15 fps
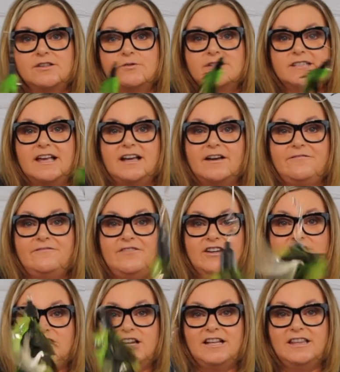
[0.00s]
So it's like a
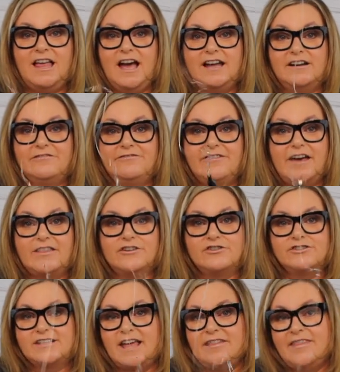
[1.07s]
fishing line of
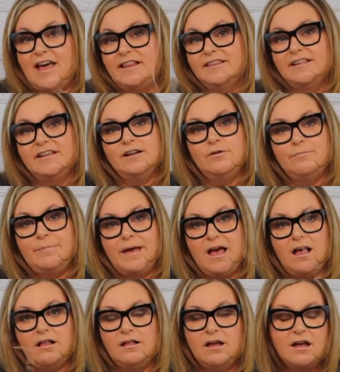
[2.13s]
feathers, and that little
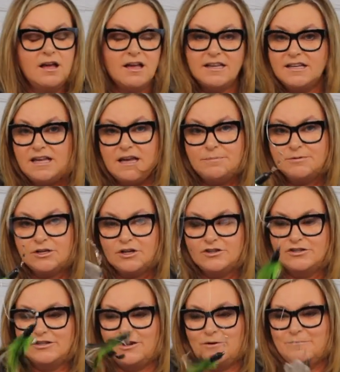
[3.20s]
bell keeps
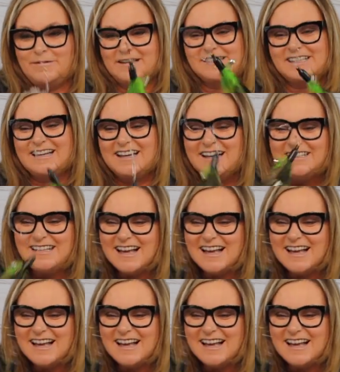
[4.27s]
her so busy,